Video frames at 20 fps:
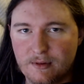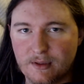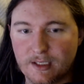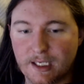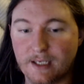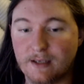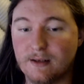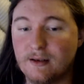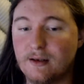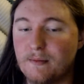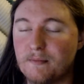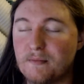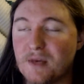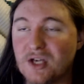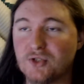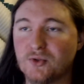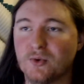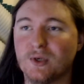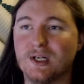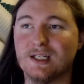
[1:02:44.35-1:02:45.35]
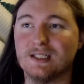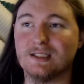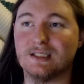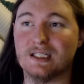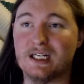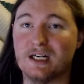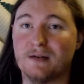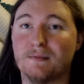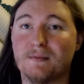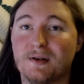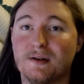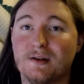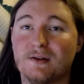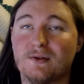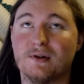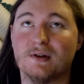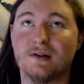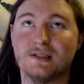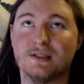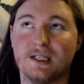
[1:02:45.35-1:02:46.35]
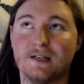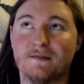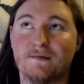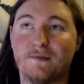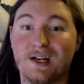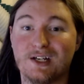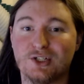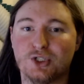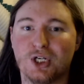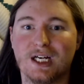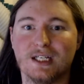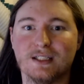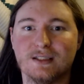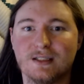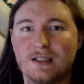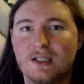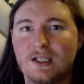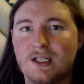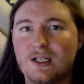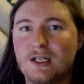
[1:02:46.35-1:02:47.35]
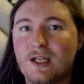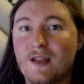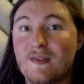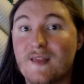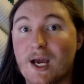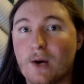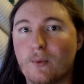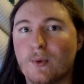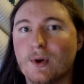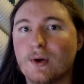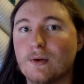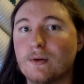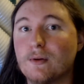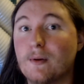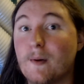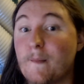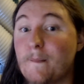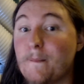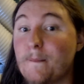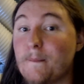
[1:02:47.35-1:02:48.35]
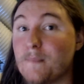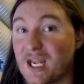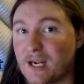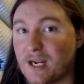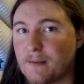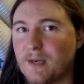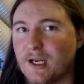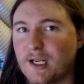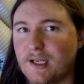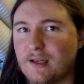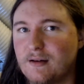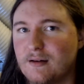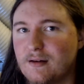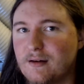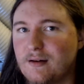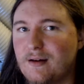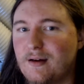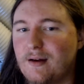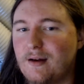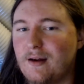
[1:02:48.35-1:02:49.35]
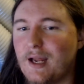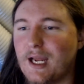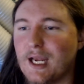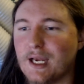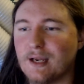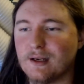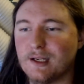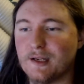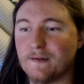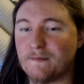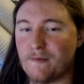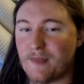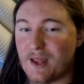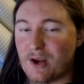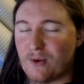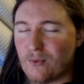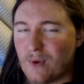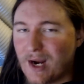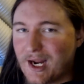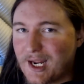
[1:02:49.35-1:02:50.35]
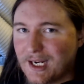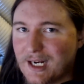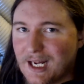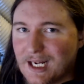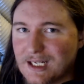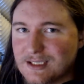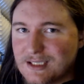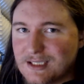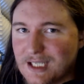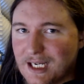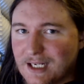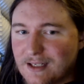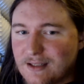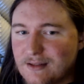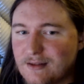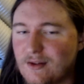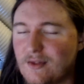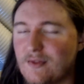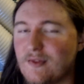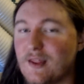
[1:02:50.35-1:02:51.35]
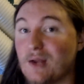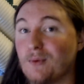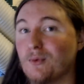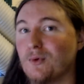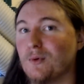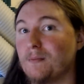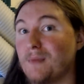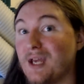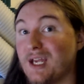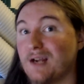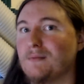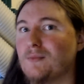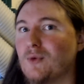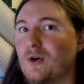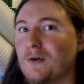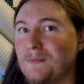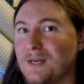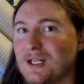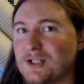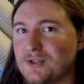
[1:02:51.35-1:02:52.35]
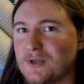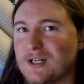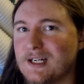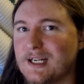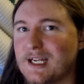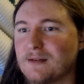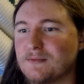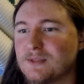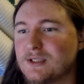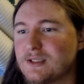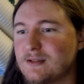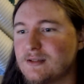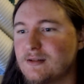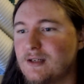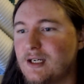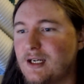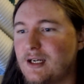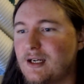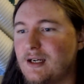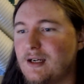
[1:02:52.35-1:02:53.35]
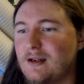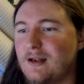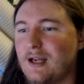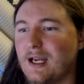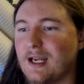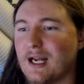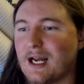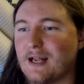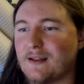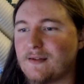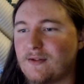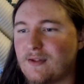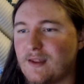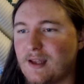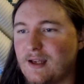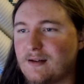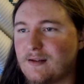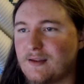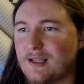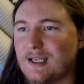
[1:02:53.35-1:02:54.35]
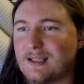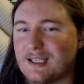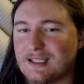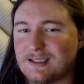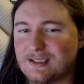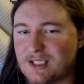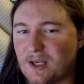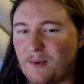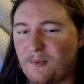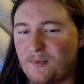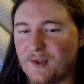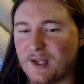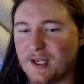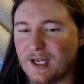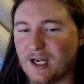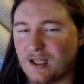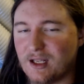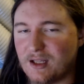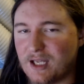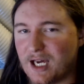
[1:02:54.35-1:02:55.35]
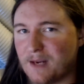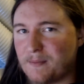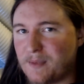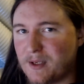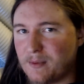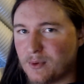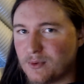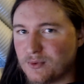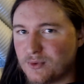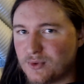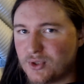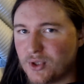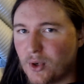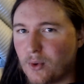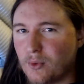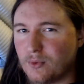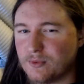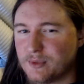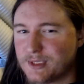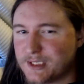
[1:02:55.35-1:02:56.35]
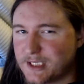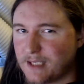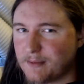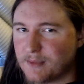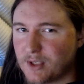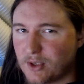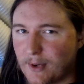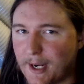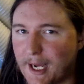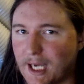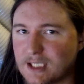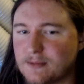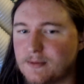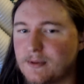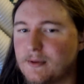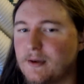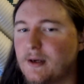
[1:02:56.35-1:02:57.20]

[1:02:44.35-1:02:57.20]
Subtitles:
Like, Metroid is a company, or is a franchise that will make money. And if they recognize that, they will make more Metroid games. And I think that that's something a lot of people don't seem to grasp.